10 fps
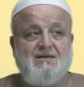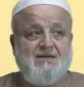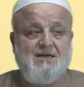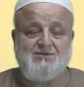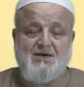
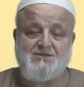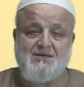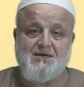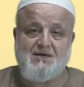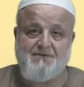
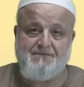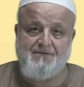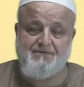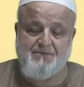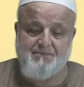Najasa
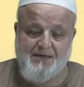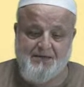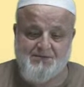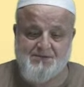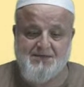khafifa
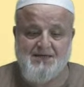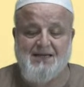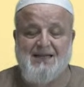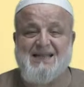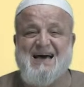means
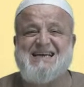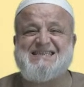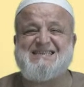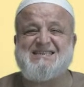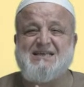
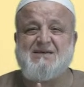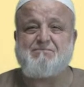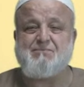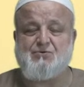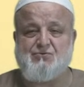light
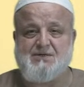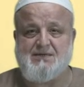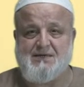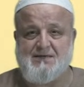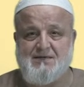impurity,